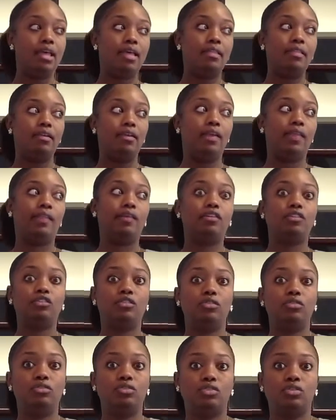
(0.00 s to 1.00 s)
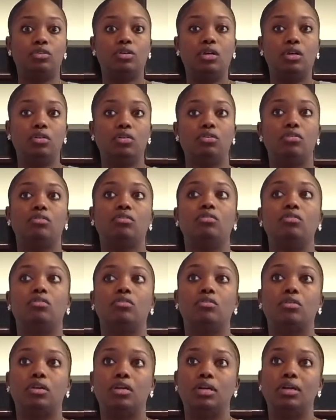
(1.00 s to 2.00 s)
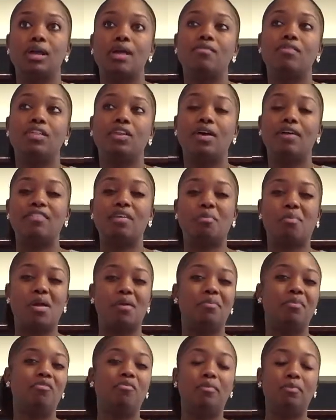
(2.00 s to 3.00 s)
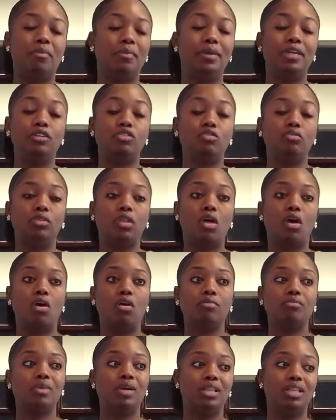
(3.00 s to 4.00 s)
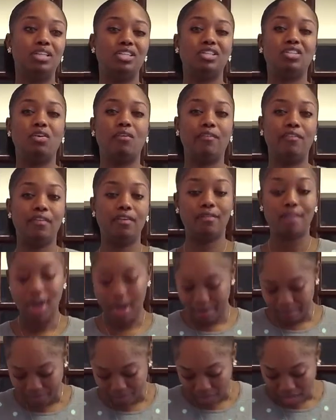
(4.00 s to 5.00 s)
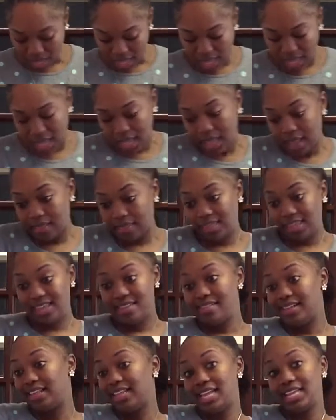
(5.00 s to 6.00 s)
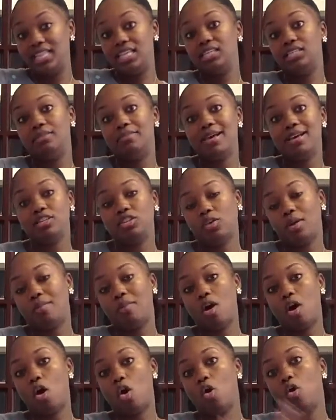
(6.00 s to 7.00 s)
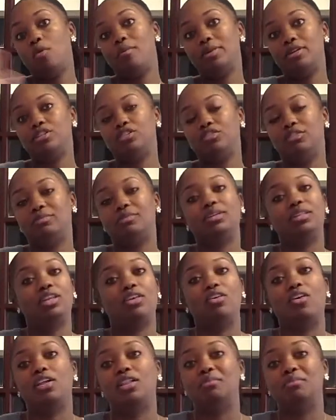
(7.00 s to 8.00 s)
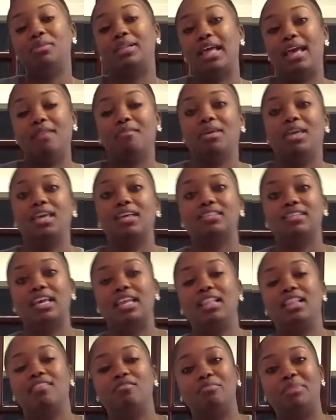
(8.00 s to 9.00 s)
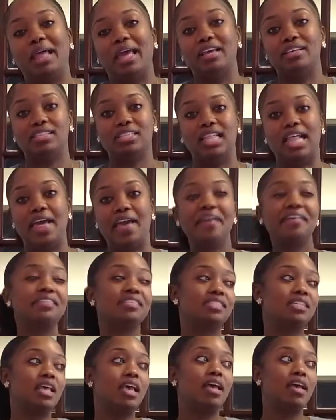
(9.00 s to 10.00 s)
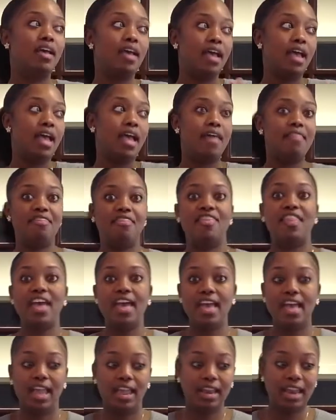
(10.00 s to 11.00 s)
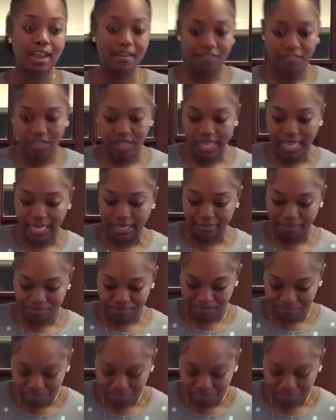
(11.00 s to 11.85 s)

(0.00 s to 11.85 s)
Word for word: They're either too short or I really don't have that problem of them being too long, but they just don't fit right. And these, I like these the best, so I bought a whole bunch of them, but they're all in black because I love black slacks. And then after that,